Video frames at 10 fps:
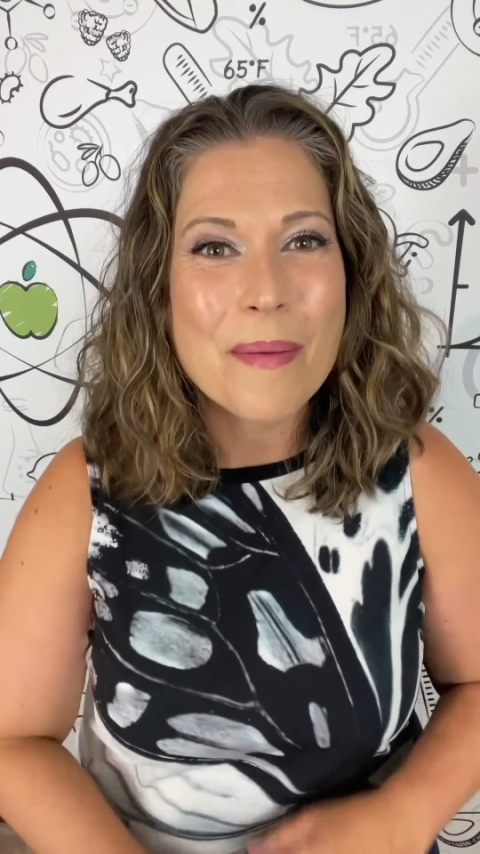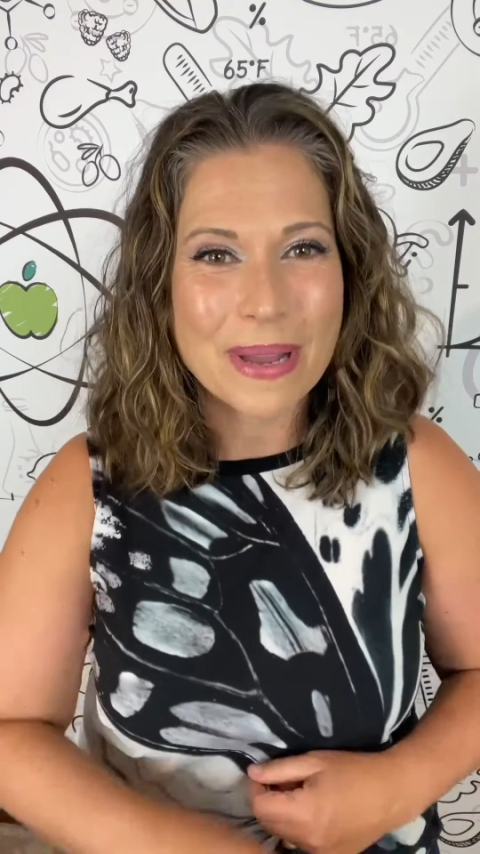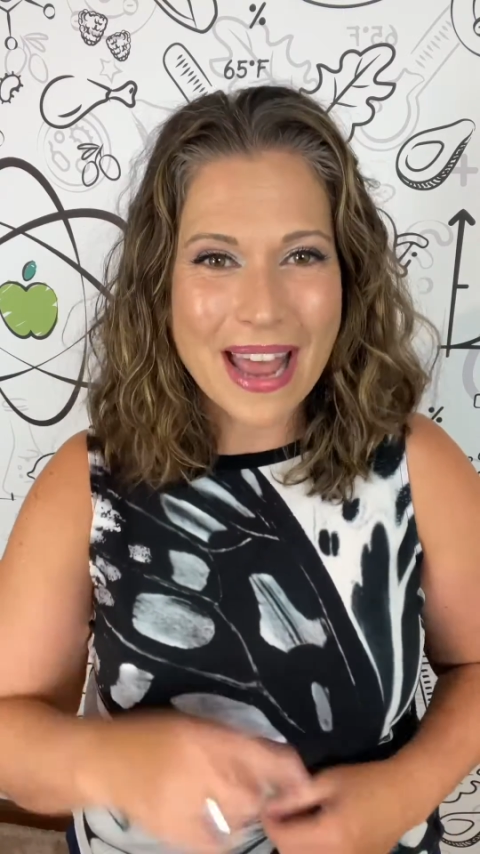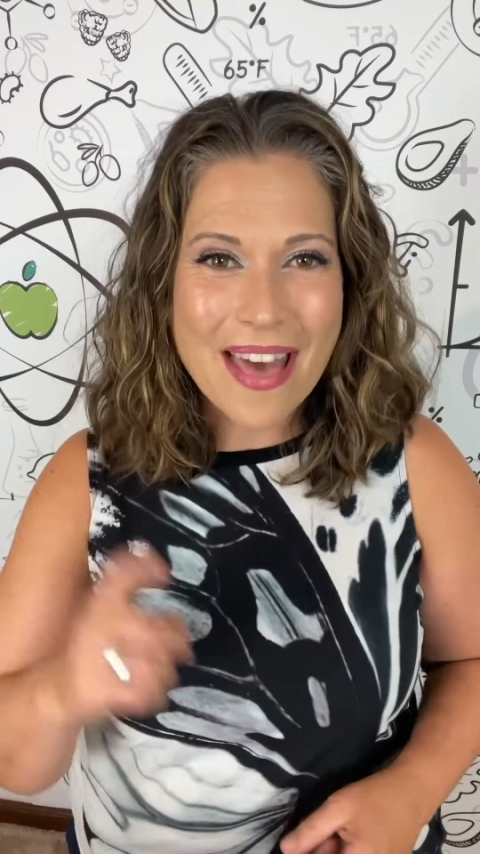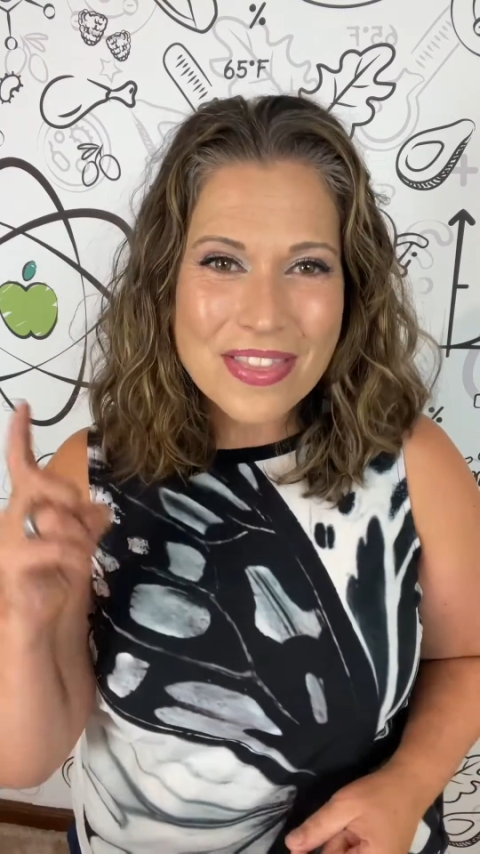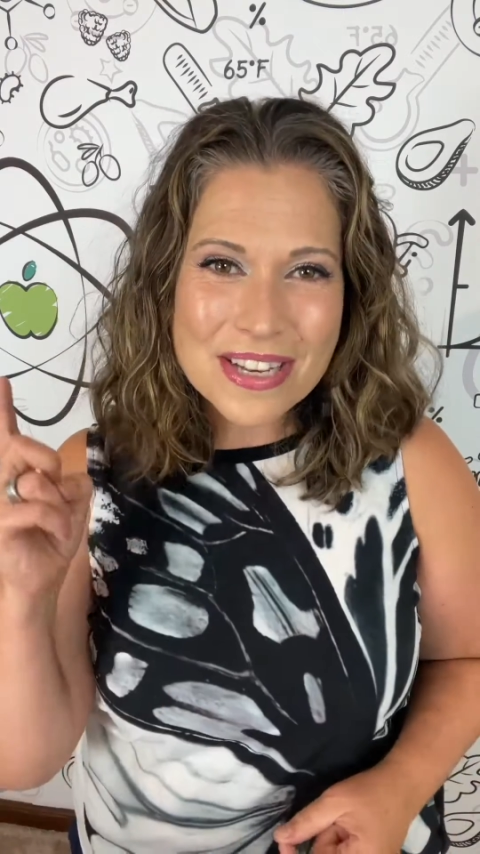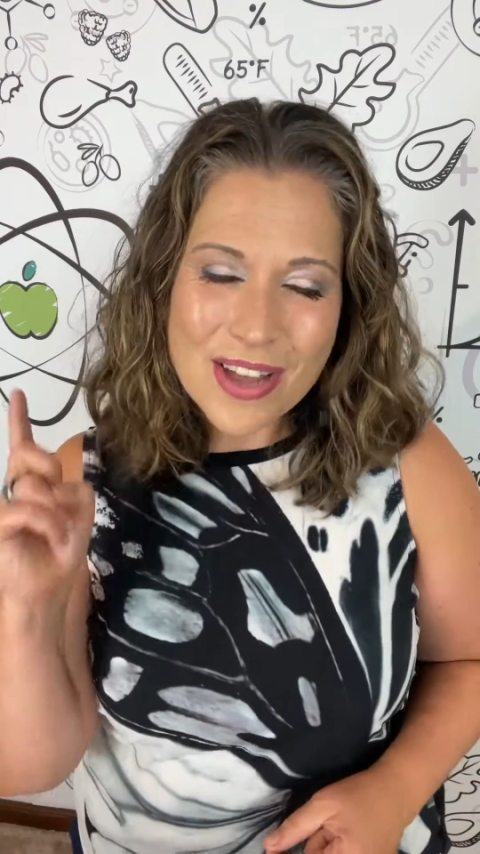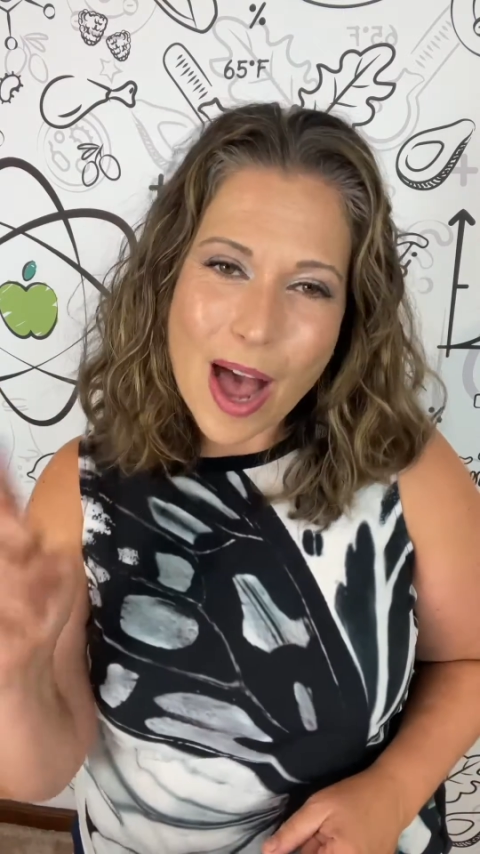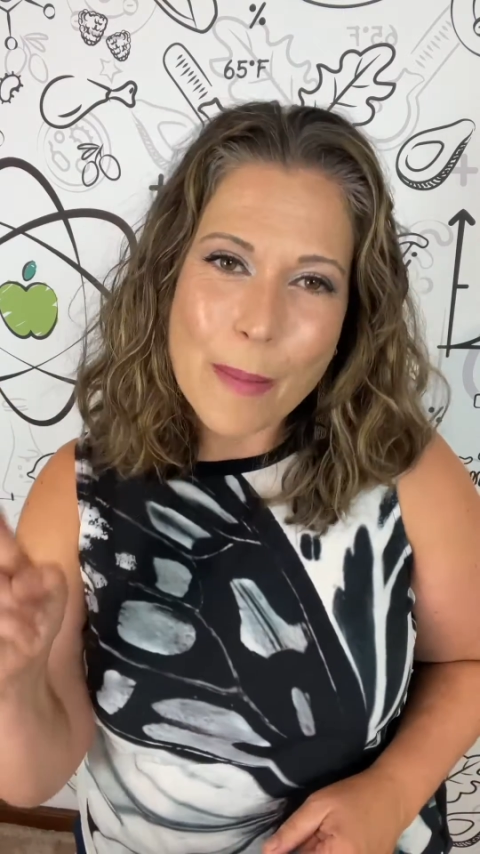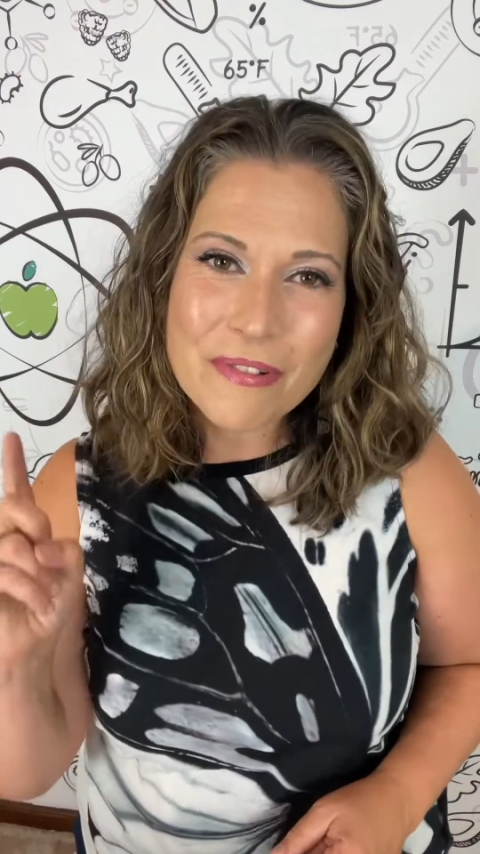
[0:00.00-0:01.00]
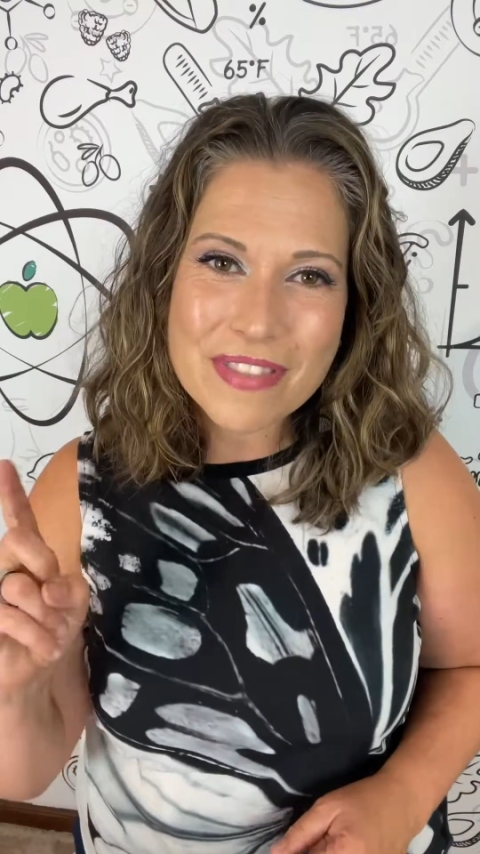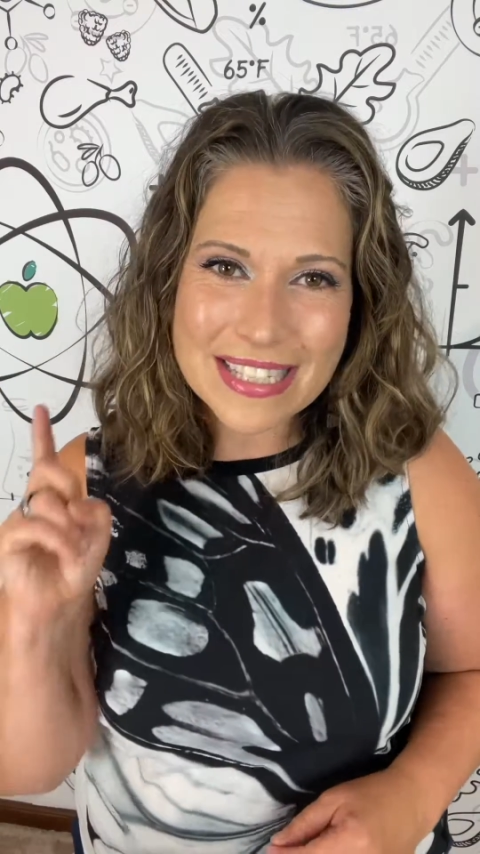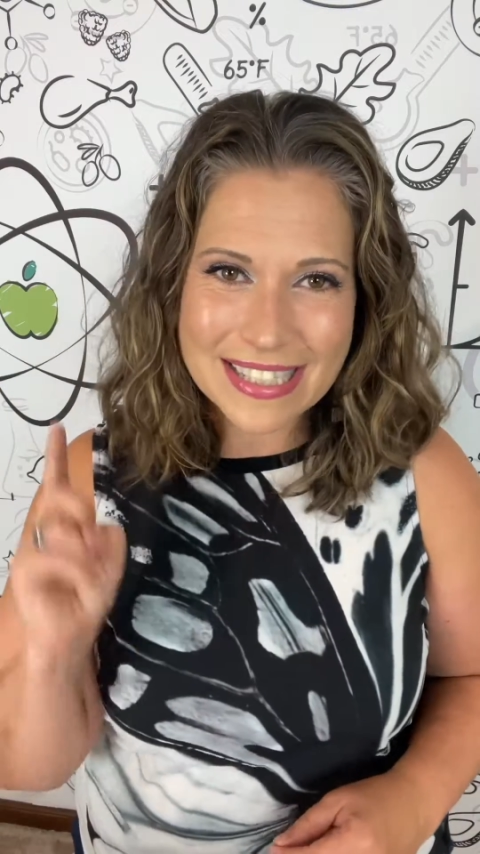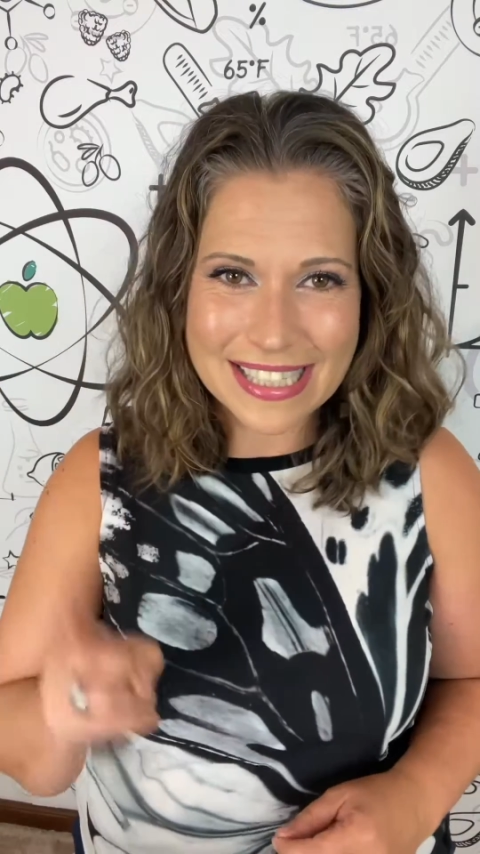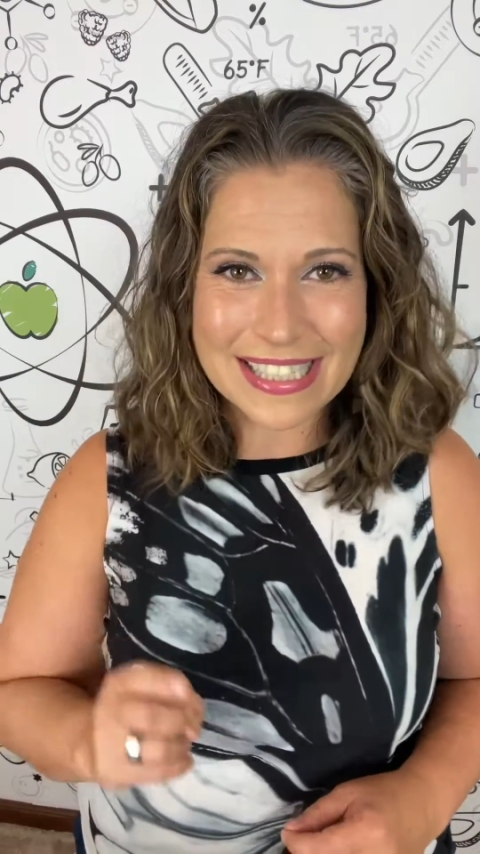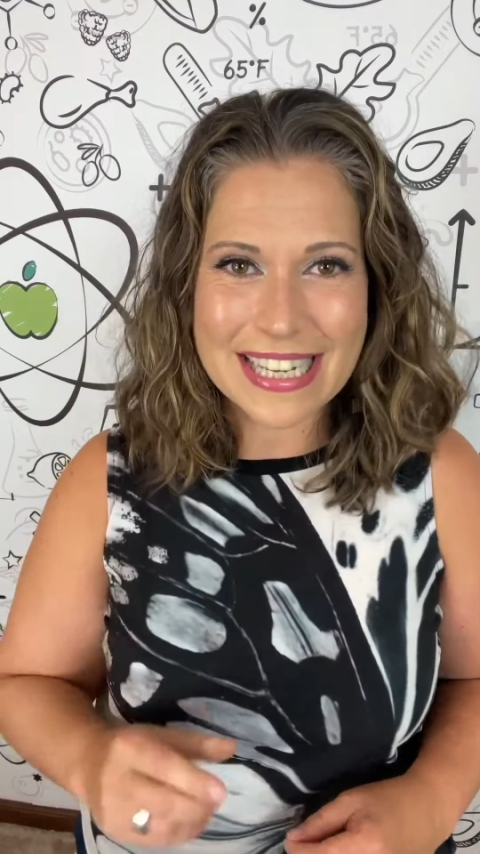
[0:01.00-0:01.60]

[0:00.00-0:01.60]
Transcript: But at the top of this list